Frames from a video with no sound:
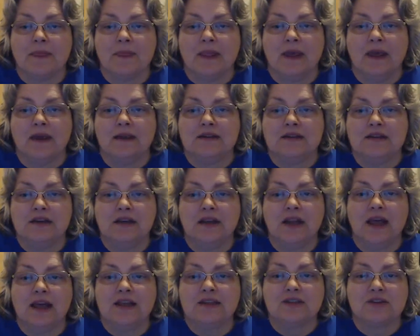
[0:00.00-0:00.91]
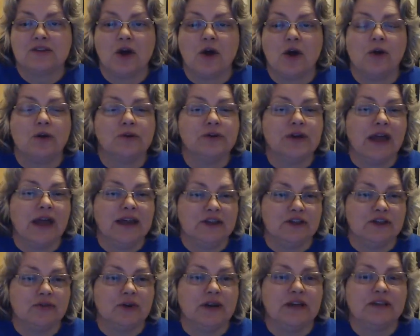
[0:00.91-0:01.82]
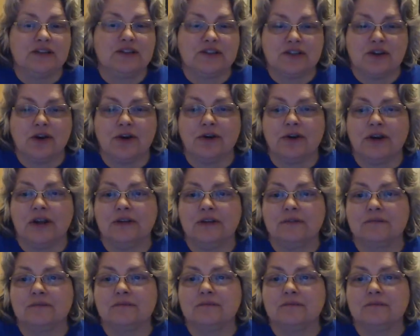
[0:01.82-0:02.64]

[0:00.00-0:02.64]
Until I saw nitrates starting.